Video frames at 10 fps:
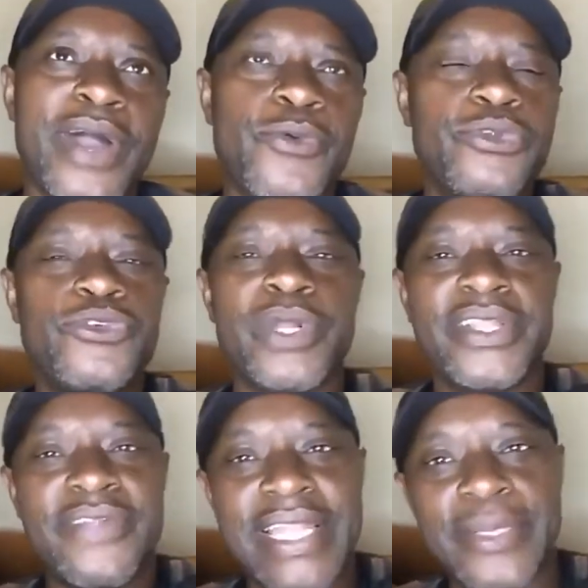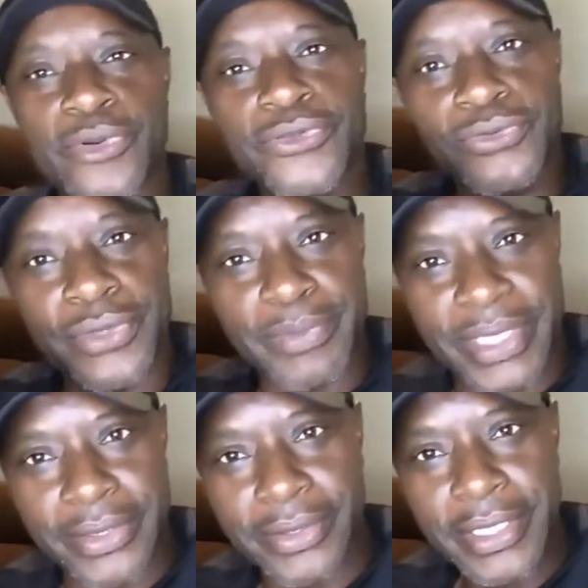why would you want to run the ball through the
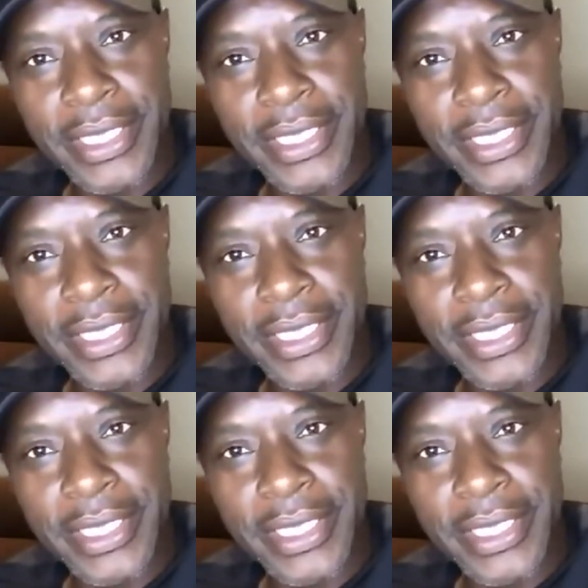middle?